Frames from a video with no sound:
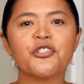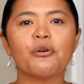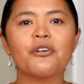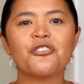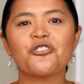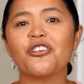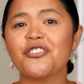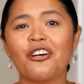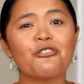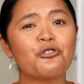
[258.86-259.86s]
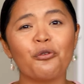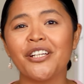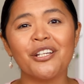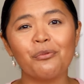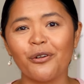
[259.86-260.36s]
show us just how
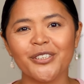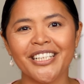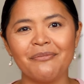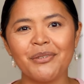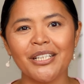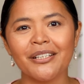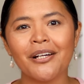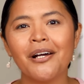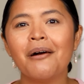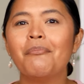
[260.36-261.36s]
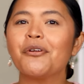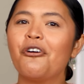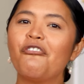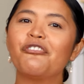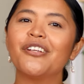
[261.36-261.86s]
tricky words can be, but
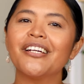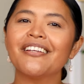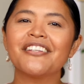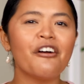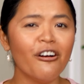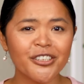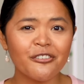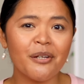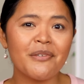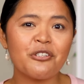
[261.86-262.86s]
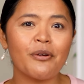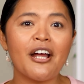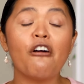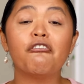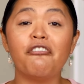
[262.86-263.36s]
hopefully they also demonstrate
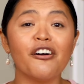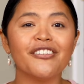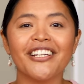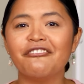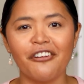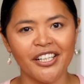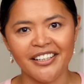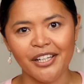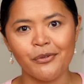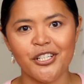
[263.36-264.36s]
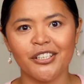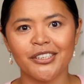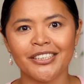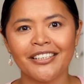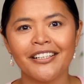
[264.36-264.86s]
how fun and funny language is.